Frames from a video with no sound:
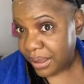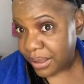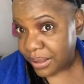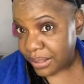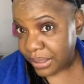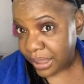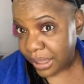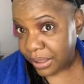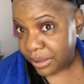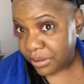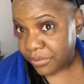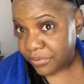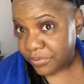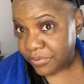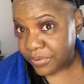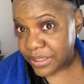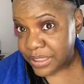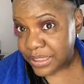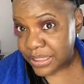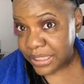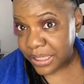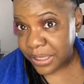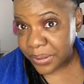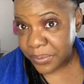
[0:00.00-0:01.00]
Thank you for
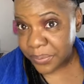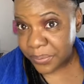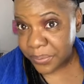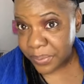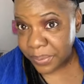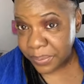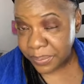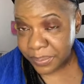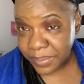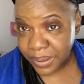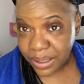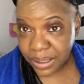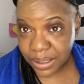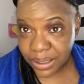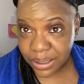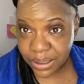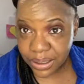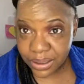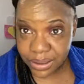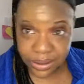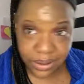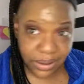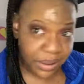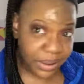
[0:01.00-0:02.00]
sitting with me.
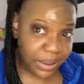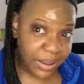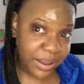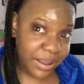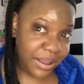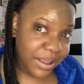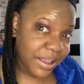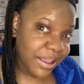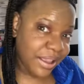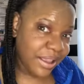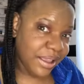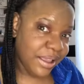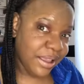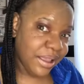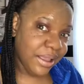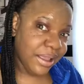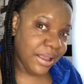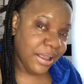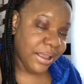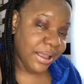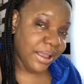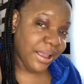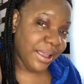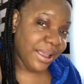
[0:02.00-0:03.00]

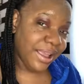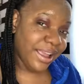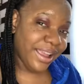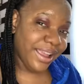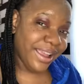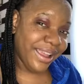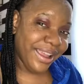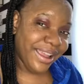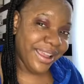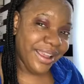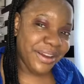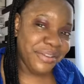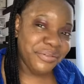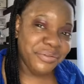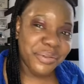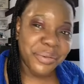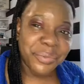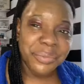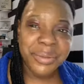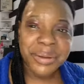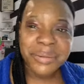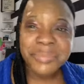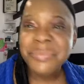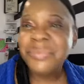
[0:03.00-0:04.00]
And
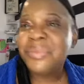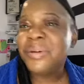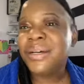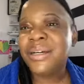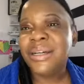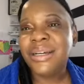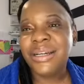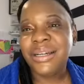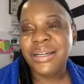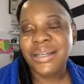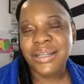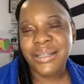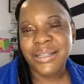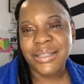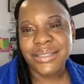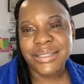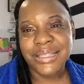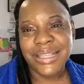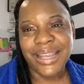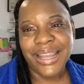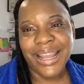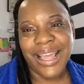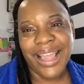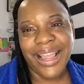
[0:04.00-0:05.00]
remember
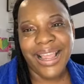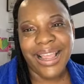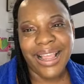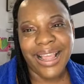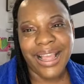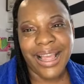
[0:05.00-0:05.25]
to like,